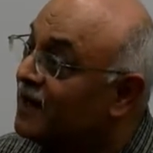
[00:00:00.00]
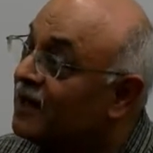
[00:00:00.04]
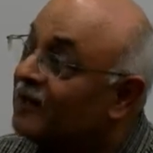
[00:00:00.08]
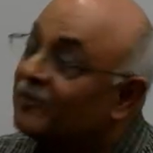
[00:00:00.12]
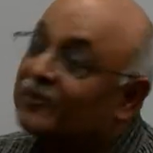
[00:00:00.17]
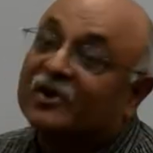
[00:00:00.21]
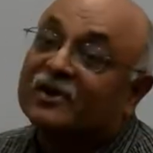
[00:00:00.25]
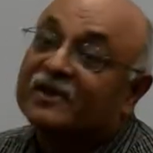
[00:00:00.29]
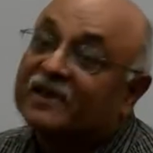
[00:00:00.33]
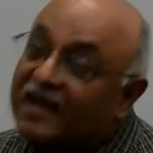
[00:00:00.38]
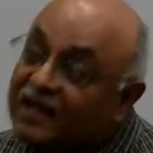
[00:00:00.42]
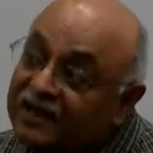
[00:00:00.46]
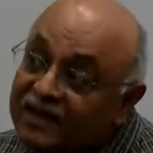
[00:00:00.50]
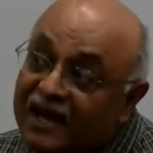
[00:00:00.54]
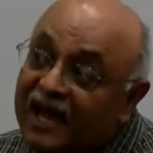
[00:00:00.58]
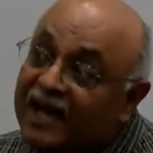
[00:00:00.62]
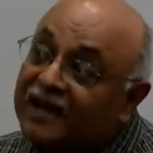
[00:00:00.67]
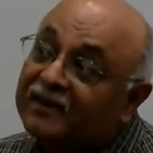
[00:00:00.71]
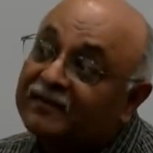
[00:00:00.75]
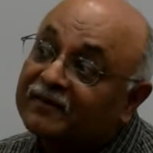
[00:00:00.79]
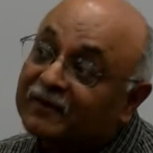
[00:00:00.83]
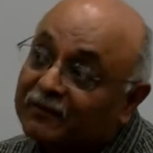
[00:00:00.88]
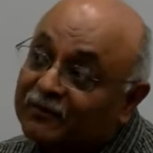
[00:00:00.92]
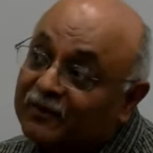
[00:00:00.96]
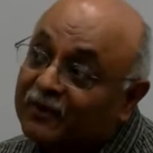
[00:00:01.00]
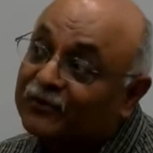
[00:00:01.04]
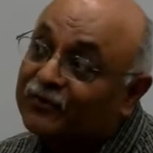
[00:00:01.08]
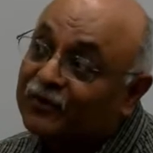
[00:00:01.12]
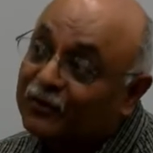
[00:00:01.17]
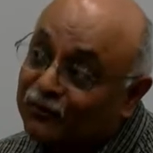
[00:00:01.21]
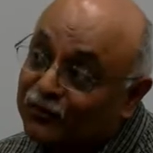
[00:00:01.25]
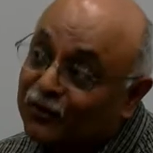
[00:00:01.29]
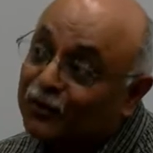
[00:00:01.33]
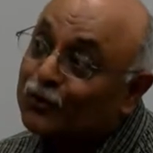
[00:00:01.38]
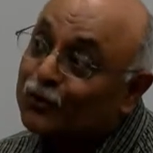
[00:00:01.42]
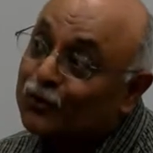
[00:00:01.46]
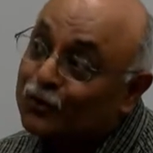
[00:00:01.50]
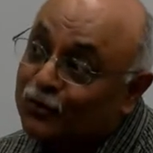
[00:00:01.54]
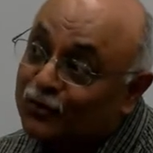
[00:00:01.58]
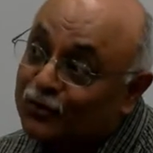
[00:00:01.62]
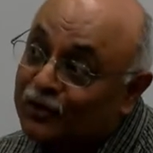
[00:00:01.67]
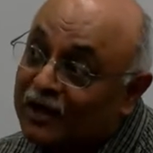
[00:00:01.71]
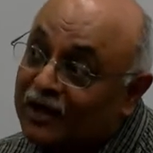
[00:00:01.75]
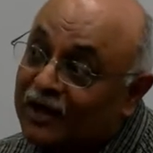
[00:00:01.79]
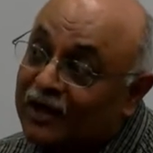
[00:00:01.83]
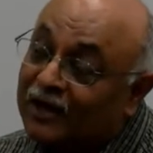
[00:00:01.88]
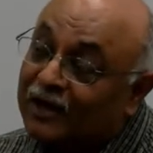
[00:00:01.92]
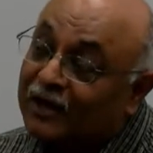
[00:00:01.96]
But on the other hand, if the, if the view,
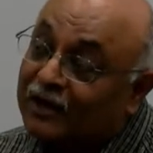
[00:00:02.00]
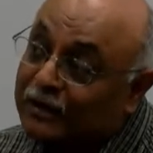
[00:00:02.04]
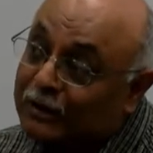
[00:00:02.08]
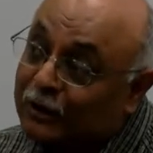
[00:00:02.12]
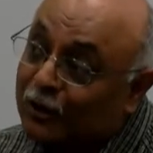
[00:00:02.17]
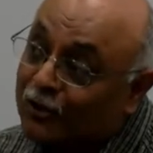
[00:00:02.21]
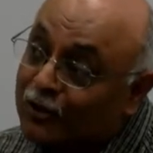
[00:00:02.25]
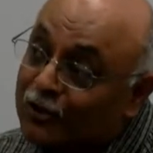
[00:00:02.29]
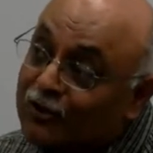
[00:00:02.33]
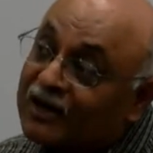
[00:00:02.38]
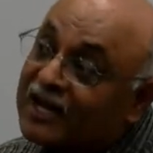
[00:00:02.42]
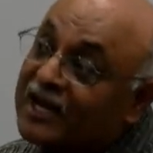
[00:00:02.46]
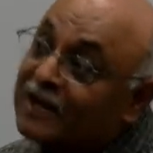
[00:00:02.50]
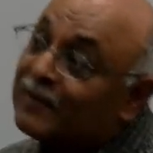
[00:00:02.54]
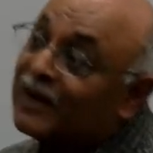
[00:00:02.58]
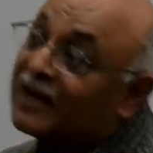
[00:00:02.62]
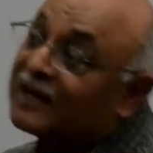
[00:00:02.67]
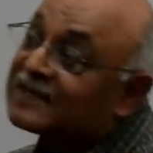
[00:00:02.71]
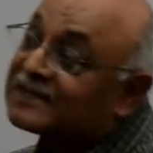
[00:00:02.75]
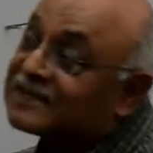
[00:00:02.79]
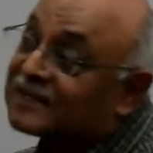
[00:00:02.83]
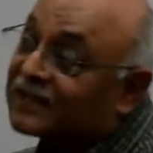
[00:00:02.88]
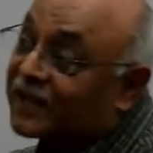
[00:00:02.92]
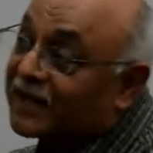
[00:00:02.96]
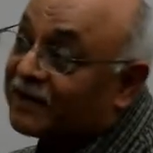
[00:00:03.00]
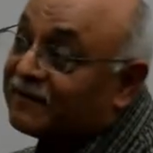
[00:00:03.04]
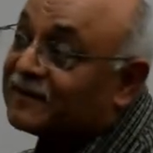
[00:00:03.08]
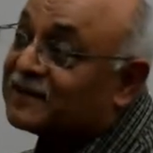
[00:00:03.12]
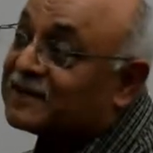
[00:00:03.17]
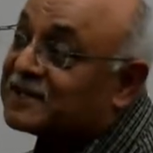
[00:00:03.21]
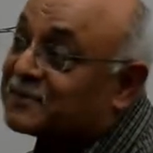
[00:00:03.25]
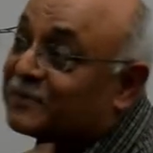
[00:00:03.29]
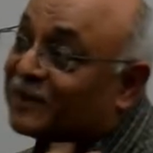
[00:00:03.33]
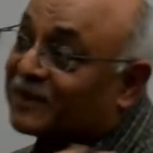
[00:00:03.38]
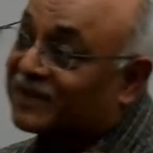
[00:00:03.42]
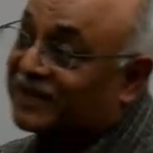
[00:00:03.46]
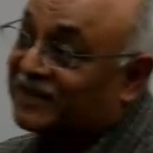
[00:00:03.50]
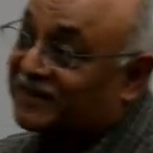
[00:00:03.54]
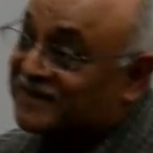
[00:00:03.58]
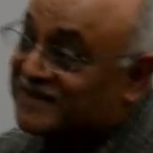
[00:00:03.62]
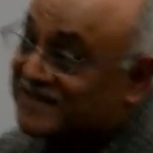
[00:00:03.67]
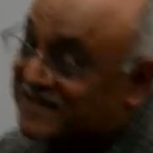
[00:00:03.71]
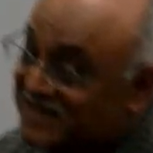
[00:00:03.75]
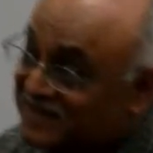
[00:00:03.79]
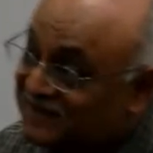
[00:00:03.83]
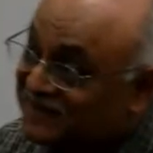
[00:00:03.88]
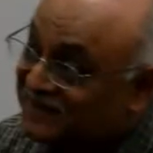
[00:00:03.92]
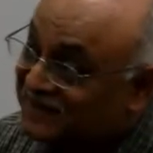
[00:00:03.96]
not only amongst the givers, but the
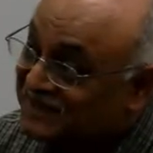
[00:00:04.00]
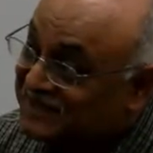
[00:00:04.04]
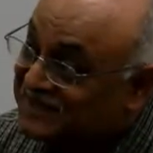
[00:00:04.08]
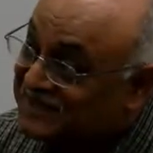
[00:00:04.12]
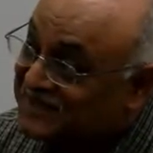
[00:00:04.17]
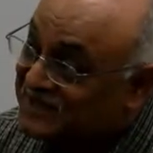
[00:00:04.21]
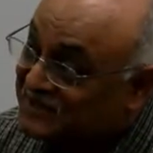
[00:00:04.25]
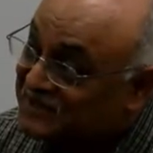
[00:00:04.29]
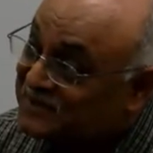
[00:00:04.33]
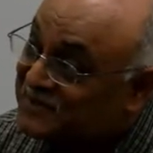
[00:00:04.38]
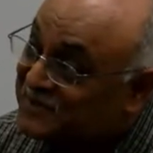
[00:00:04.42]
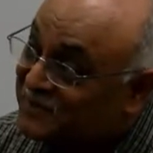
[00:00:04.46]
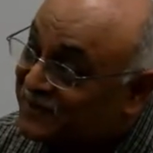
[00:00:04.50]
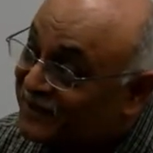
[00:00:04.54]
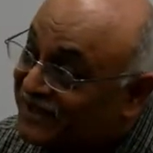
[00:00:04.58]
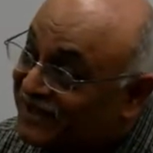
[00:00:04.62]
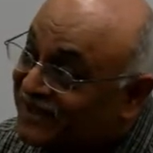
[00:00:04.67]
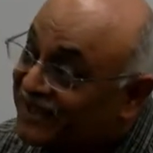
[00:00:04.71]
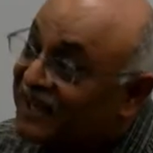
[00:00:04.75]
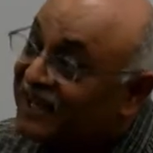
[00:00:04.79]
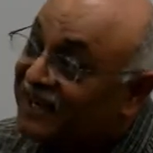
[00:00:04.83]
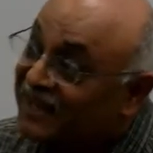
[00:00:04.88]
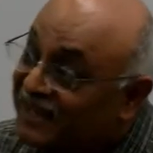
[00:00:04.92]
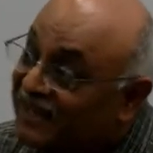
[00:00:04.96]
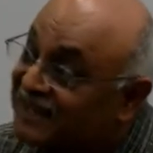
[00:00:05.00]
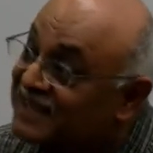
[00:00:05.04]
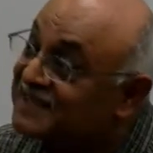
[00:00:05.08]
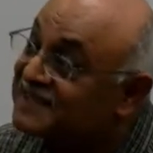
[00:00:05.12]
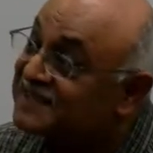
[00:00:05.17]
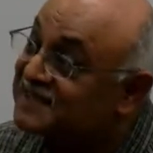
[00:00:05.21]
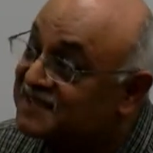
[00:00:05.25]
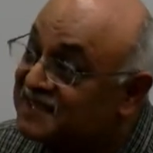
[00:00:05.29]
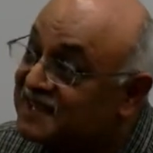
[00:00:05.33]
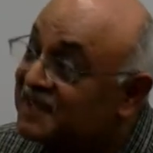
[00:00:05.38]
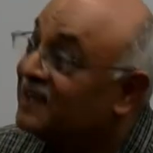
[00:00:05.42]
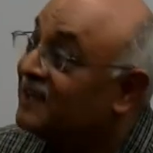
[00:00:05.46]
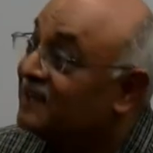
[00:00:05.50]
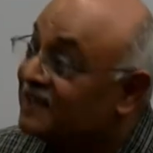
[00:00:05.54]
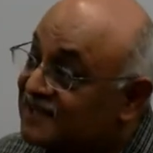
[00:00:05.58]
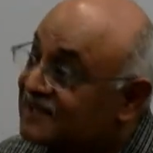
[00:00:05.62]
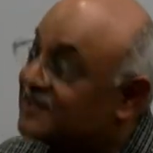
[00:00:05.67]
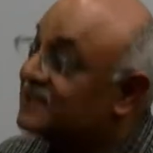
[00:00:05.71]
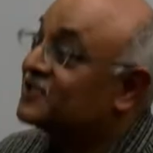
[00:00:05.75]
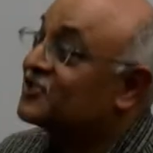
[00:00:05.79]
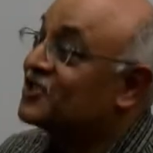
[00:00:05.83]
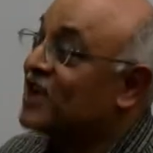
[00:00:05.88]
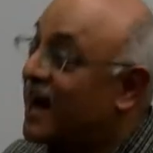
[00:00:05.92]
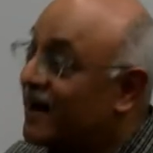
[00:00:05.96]
receivers, so to speak, is this
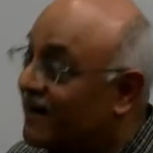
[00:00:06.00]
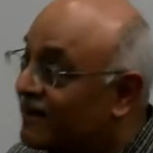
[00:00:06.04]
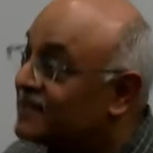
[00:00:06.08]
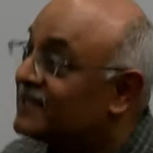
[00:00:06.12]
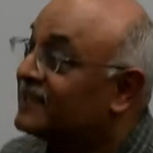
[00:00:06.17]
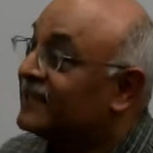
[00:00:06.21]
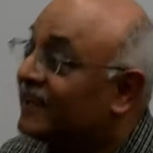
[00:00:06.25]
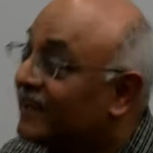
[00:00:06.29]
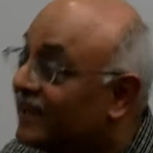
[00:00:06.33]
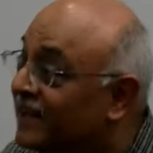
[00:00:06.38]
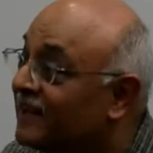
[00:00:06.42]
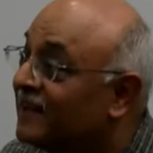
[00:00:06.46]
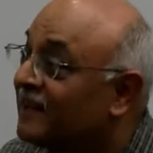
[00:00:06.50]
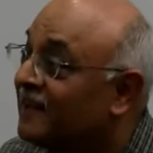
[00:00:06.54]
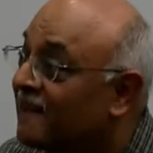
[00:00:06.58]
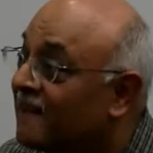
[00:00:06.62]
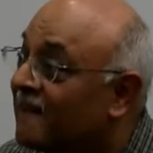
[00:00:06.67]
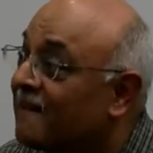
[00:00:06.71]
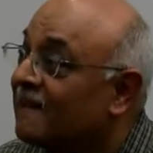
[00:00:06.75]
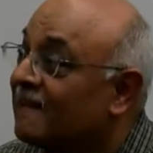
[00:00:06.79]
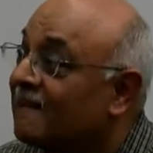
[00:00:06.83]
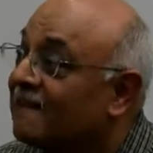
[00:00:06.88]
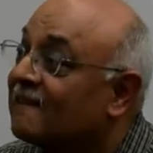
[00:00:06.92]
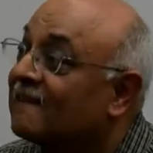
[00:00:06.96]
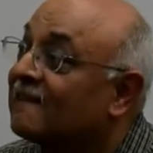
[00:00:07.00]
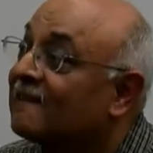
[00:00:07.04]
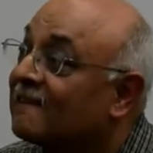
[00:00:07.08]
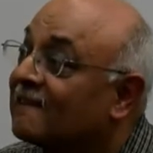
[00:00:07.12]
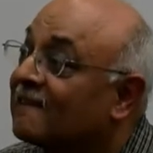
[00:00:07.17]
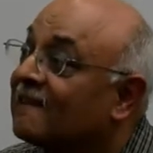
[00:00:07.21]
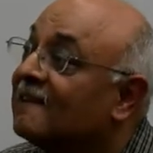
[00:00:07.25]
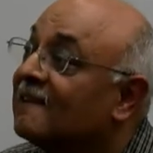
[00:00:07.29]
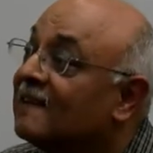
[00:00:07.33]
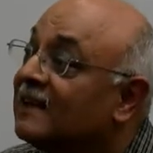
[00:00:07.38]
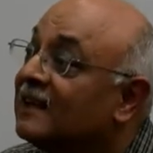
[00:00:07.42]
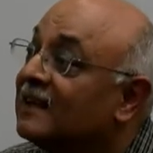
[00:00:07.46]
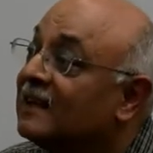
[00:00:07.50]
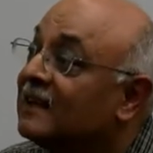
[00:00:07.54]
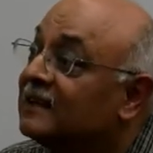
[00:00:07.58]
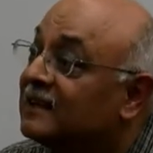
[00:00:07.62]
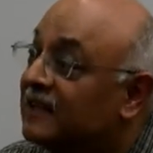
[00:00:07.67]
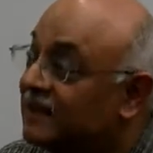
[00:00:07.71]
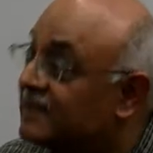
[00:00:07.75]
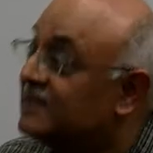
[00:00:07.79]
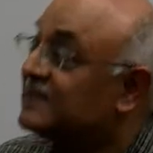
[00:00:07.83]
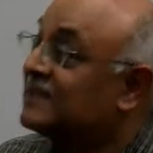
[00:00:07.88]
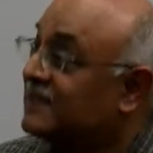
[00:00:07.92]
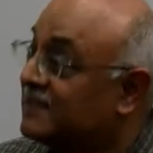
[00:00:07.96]
is charity, okay?
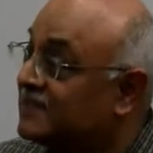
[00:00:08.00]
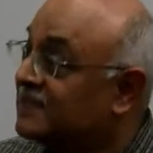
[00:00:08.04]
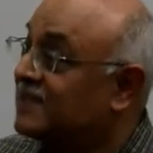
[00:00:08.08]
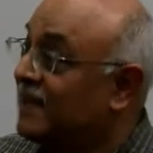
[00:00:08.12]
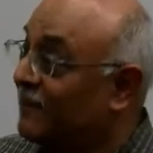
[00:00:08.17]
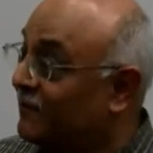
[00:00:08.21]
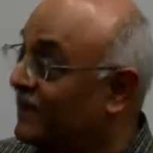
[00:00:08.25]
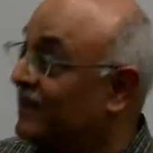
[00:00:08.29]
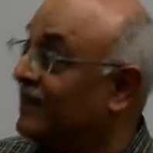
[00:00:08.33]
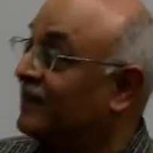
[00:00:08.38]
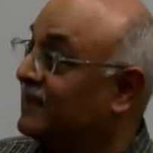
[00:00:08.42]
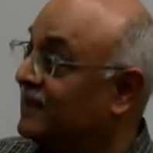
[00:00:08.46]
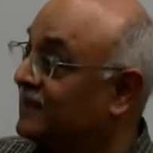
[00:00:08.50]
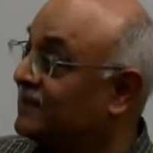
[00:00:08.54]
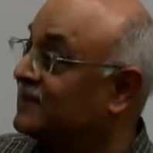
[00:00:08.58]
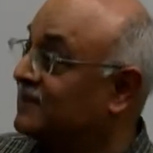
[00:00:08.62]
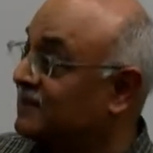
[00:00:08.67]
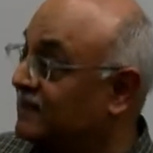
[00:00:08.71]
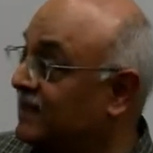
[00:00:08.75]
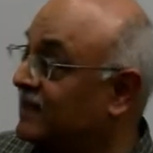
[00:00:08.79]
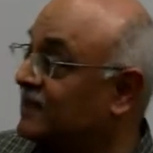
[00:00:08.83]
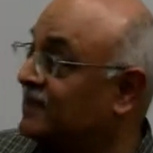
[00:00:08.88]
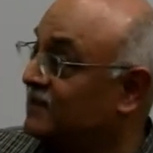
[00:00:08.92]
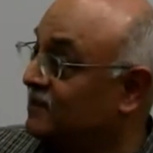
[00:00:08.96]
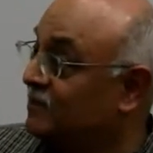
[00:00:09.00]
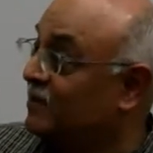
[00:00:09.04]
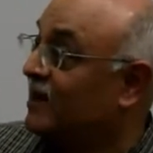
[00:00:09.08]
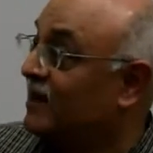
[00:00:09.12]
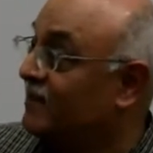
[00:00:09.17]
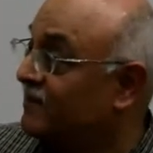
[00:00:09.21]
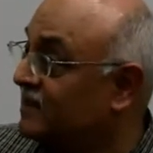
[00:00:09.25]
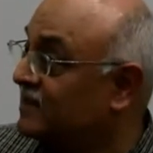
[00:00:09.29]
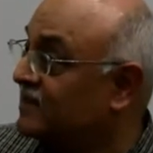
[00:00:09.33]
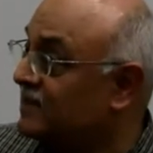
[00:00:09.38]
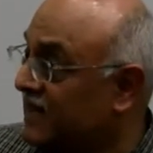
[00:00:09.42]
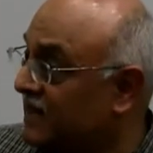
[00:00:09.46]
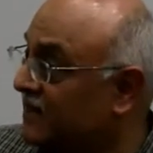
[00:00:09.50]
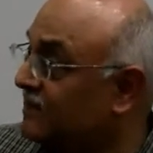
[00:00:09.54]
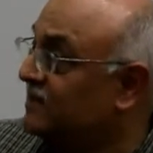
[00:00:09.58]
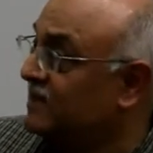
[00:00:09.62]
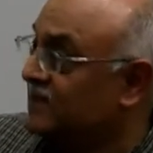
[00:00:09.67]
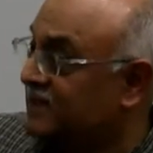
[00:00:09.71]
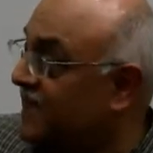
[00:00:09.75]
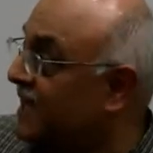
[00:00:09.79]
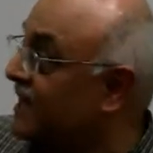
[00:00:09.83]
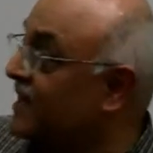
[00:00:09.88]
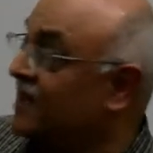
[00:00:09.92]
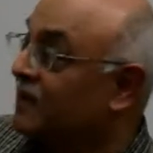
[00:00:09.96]
That this is something that's, that's whatever, it's like
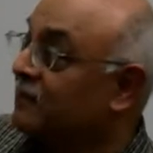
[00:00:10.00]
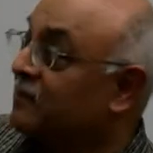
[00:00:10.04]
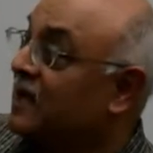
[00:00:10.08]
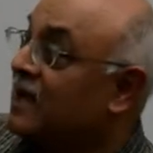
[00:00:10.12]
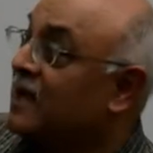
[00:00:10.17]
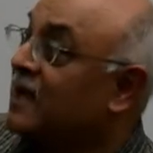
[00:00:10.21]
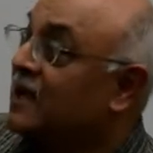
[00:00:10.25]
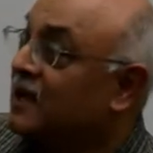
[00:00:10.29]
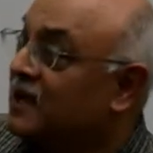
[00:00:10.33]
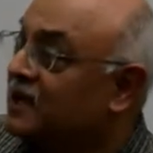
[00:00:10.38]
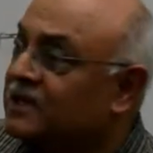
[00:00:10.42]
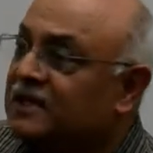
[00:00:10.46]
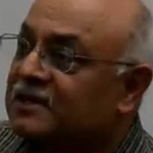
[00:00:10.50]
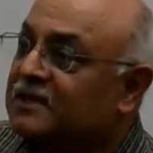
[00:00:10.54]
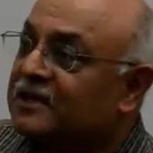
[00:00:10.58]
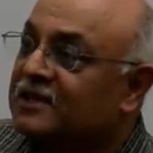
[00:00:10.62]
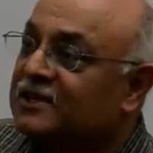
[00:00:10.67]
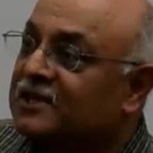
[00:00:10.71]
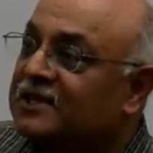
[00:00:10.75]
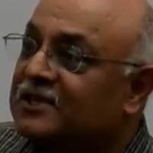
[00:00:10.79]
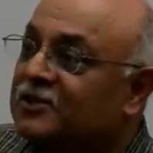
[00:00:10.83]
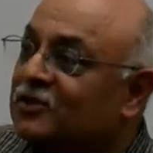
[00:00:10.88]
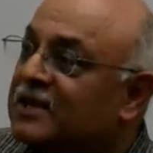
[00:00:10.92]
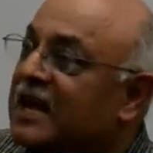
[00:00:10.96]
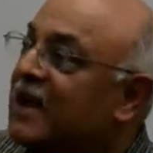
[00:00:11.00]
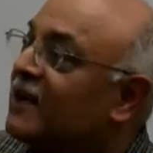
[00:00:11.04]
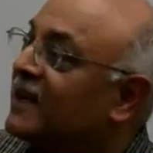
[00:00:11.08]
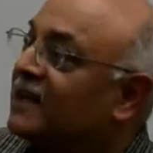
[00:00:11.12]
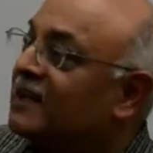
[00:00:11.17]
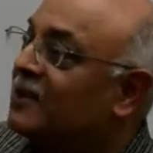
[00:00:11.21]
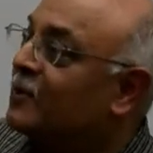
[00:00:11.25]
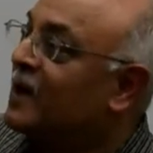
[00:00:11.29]
just getting, it's just, it's just you now get the